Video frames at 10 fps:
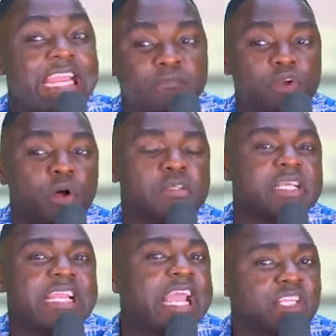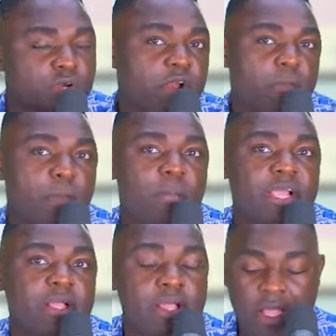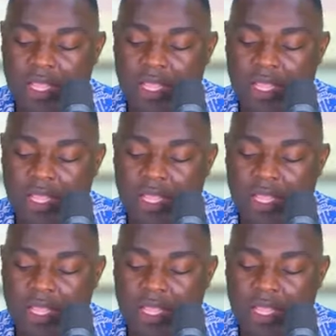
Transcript: individuals in the history of the republic.